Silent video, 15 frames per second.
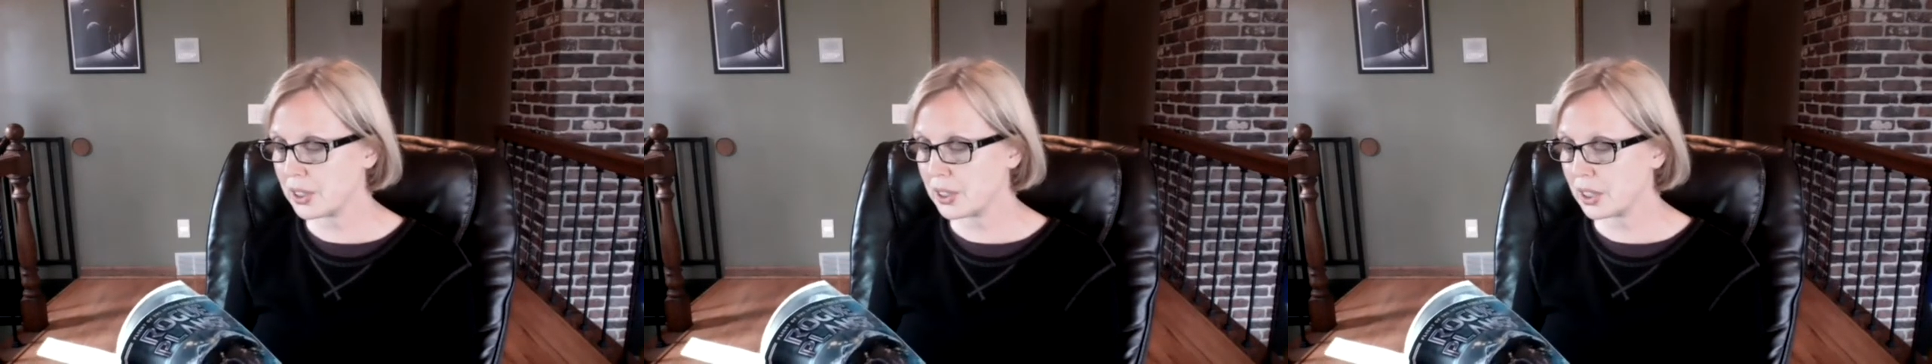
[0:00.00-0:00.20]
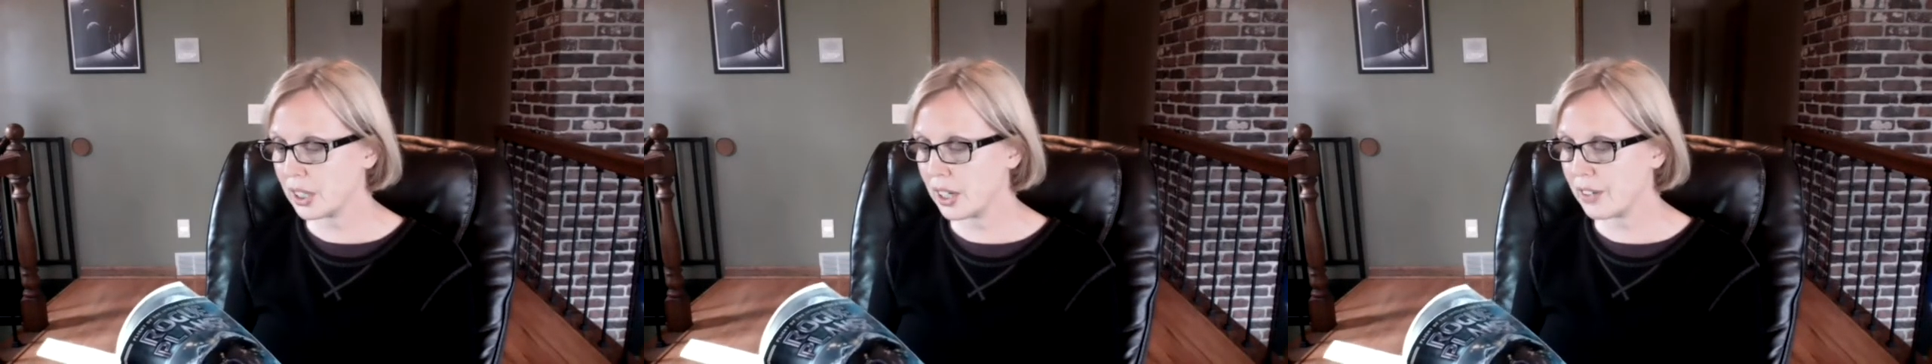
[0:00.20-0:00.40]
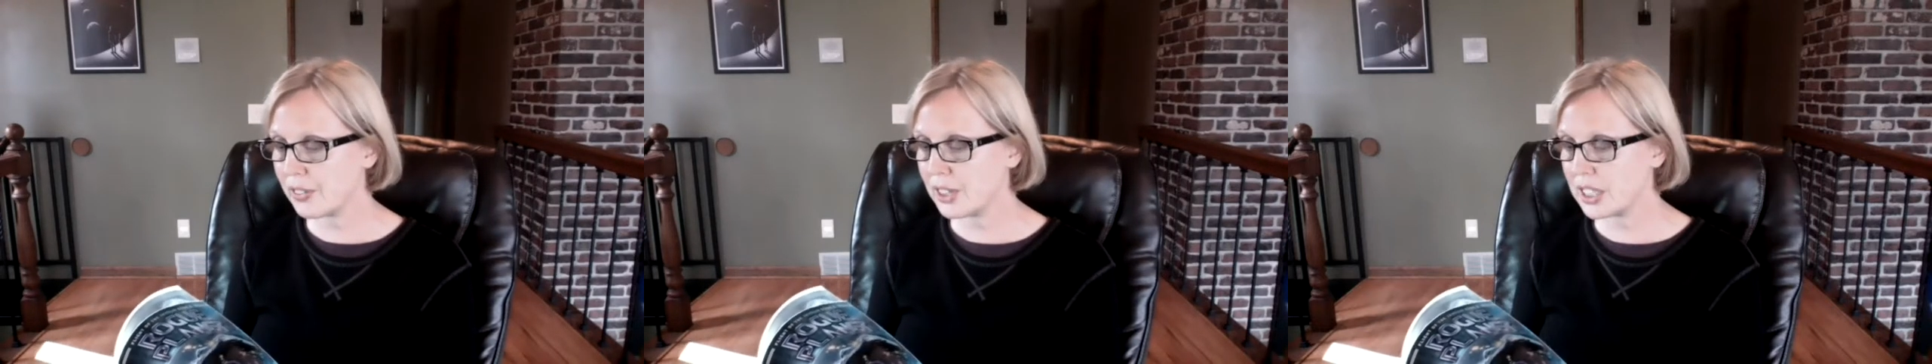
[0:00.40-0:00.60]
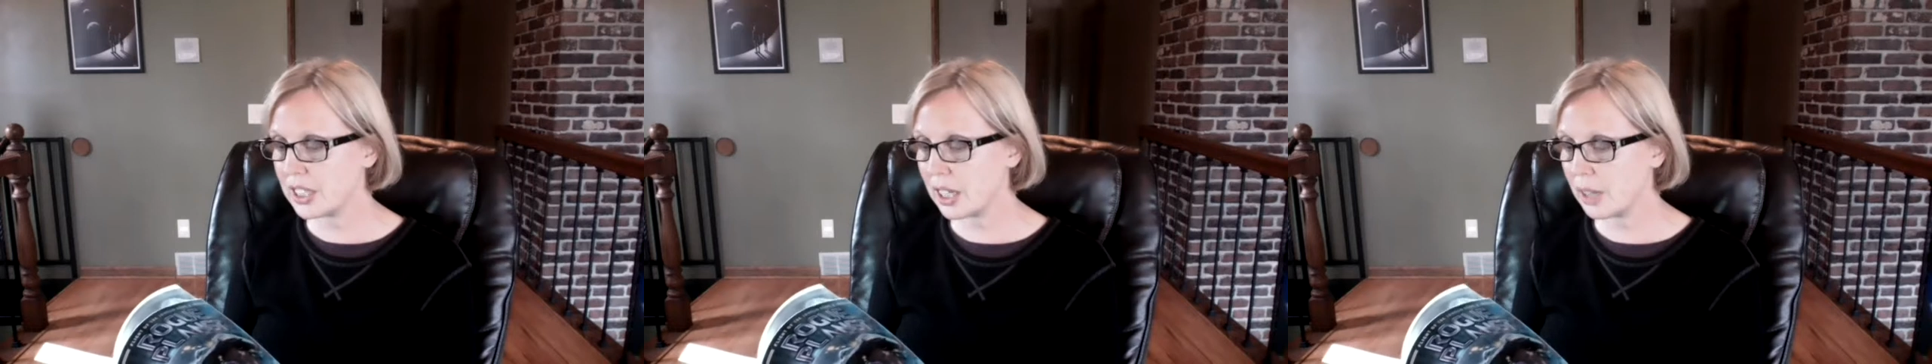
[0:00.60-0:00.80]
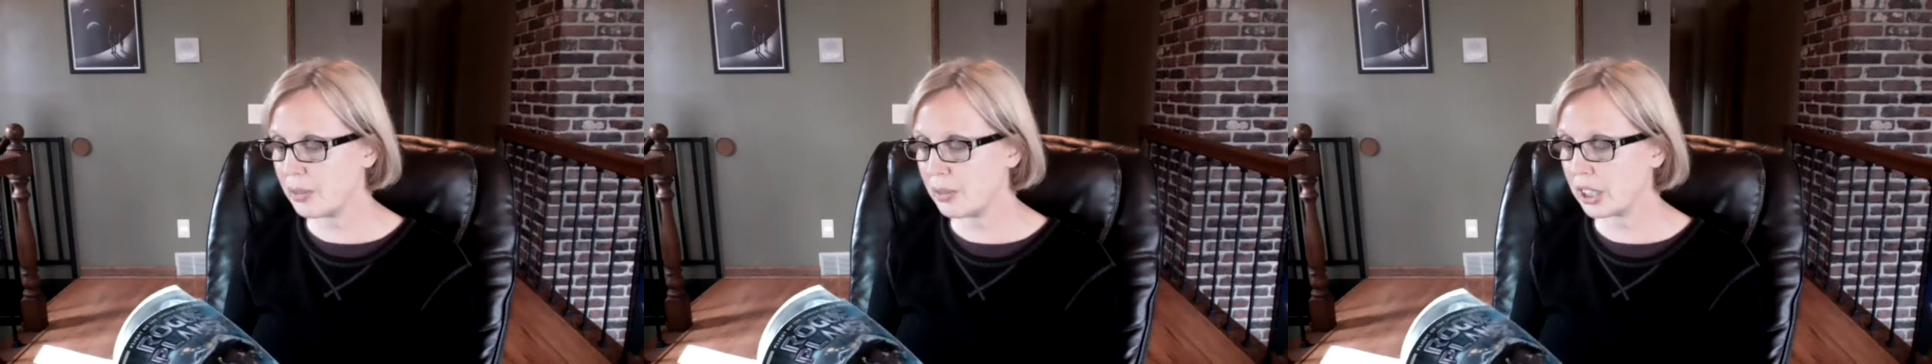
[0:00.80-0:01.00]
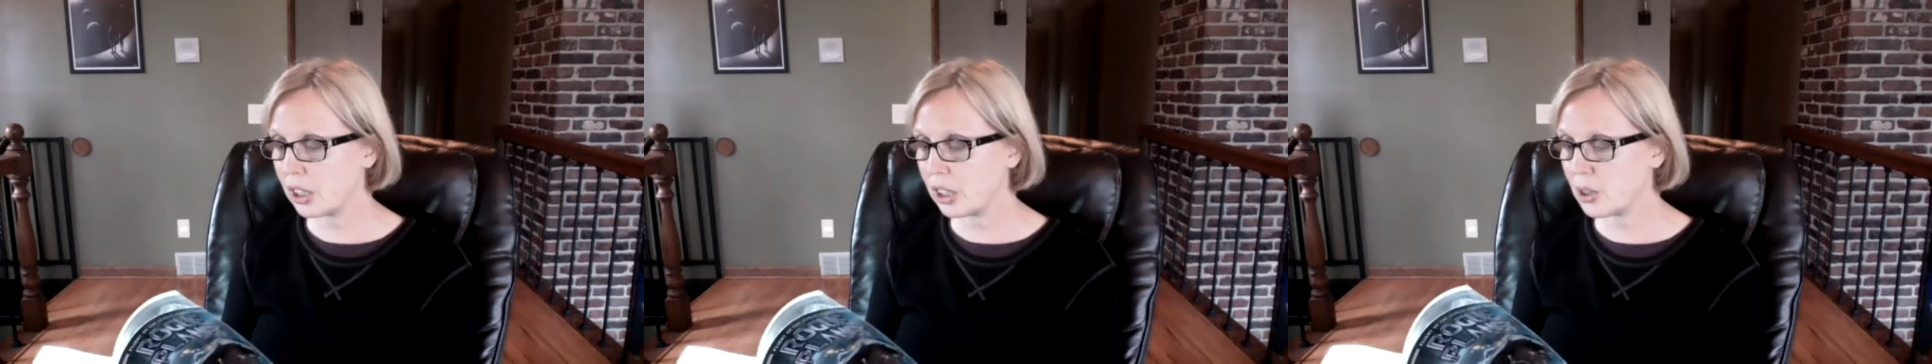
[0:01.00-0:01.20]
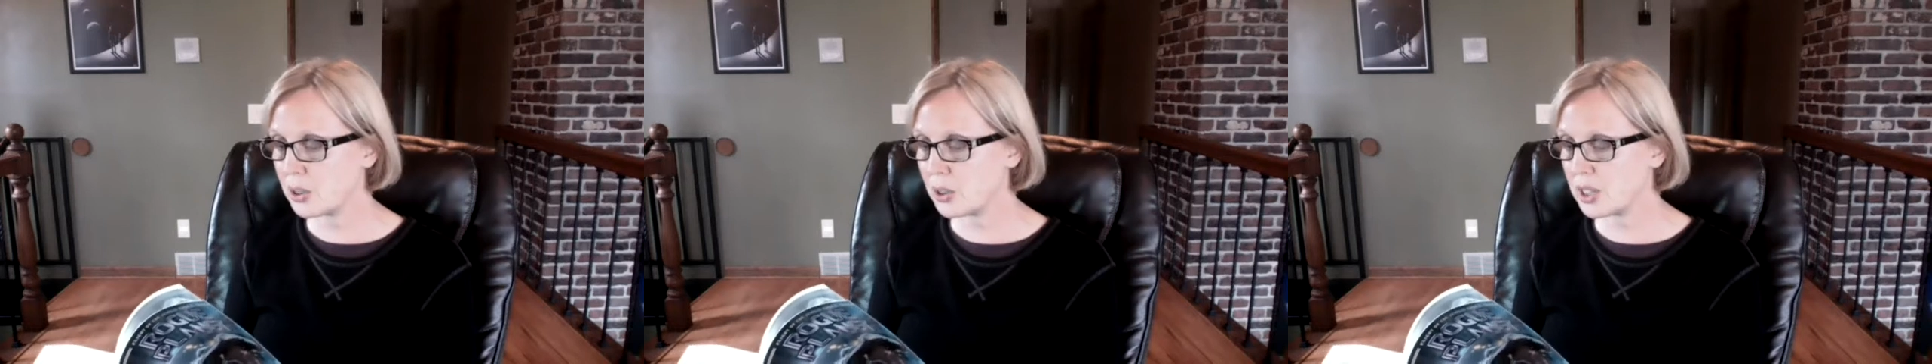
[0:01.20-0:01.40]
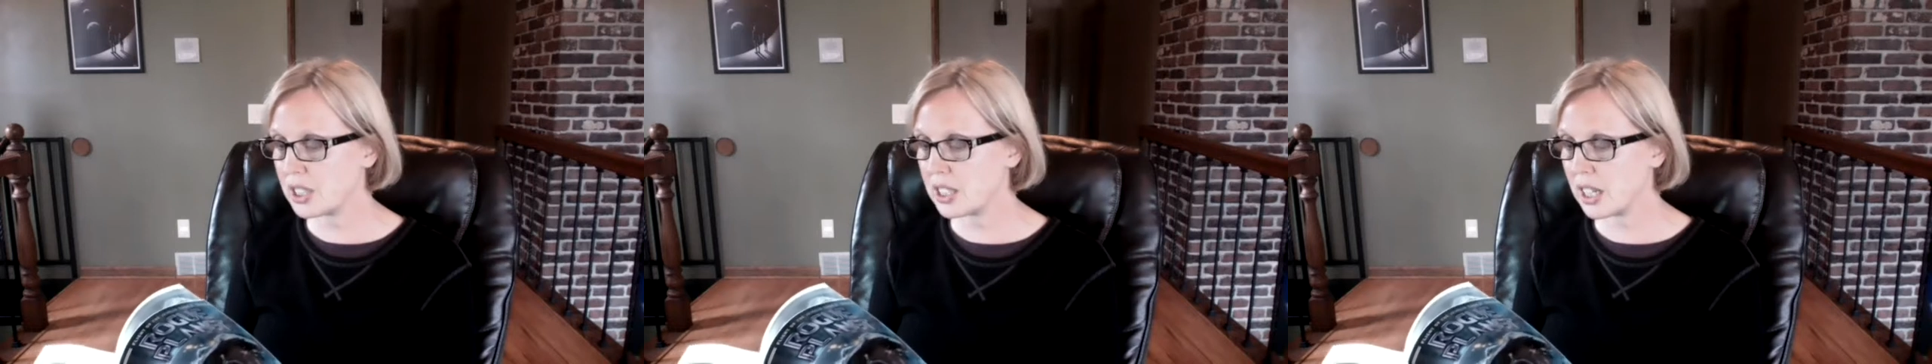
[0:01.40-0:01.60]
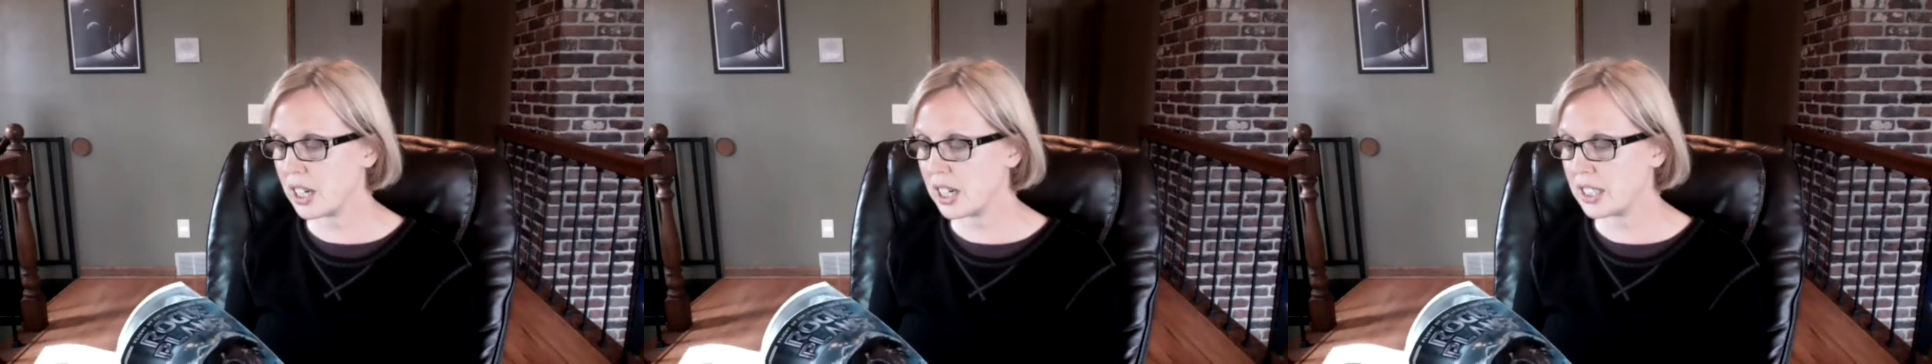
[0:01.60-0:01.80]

Every time he closed his eyes,